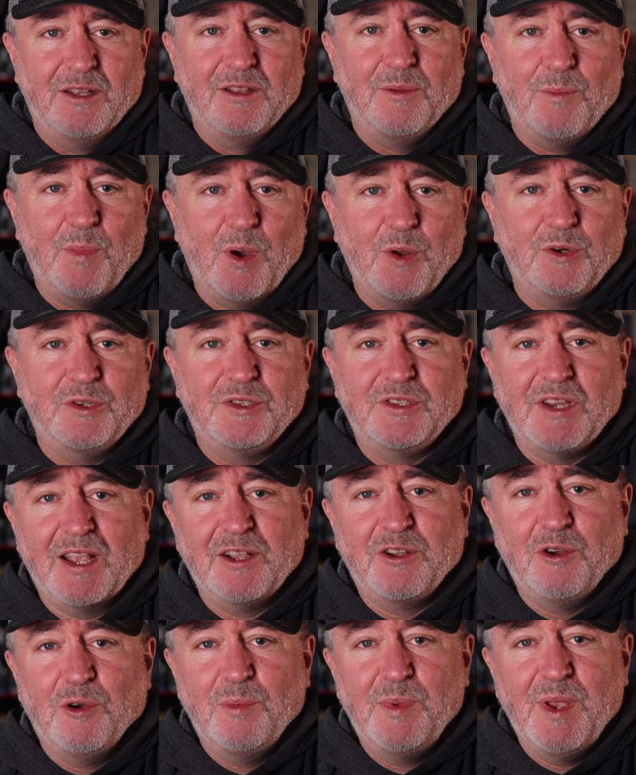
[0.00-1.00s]
The
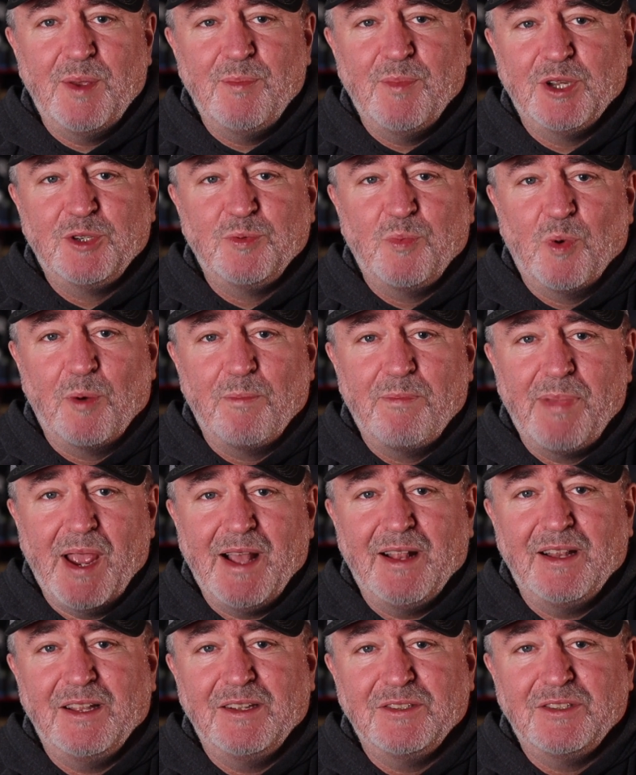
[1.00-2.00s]
motorcycle will be much more
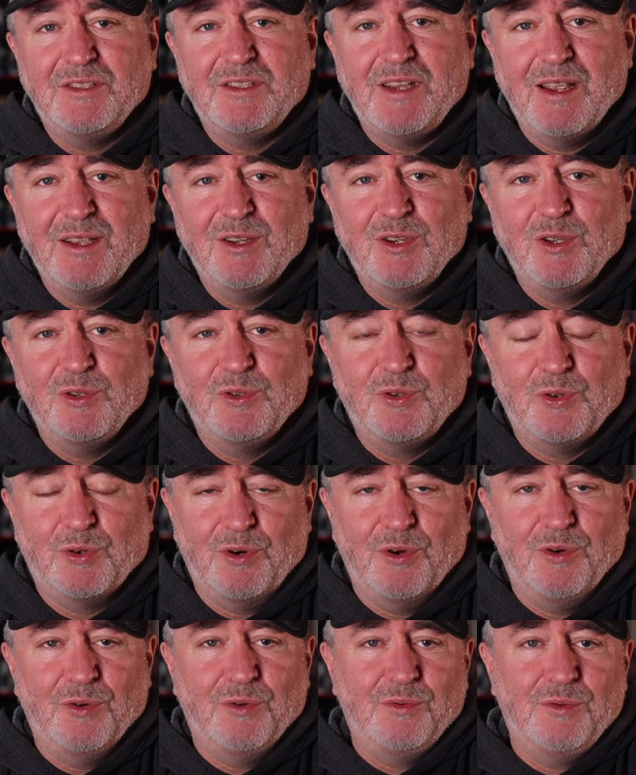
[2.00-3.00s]
balanced and
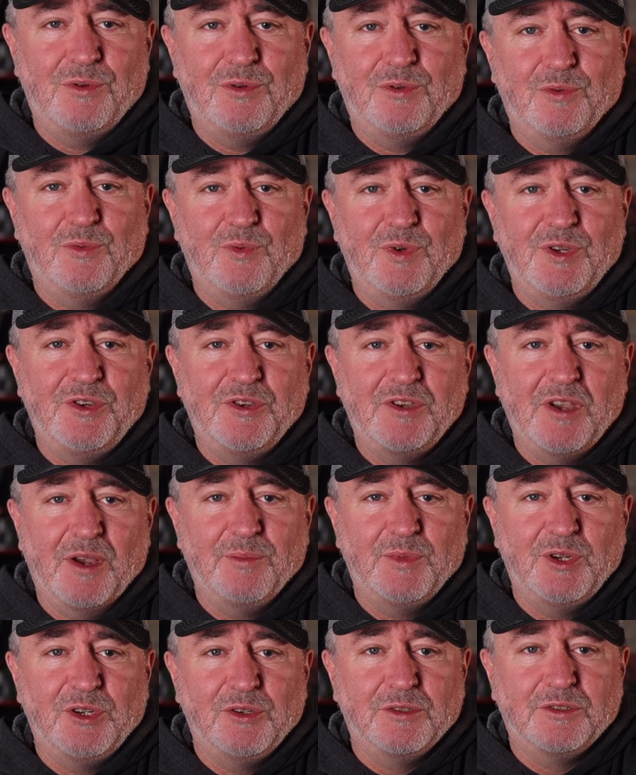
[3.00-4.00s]
control when you
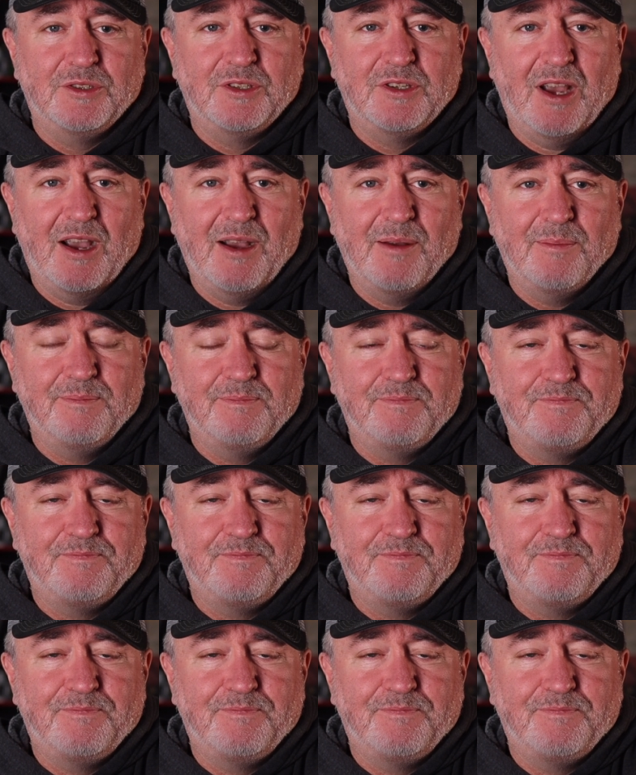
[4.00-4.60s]
come to your stop.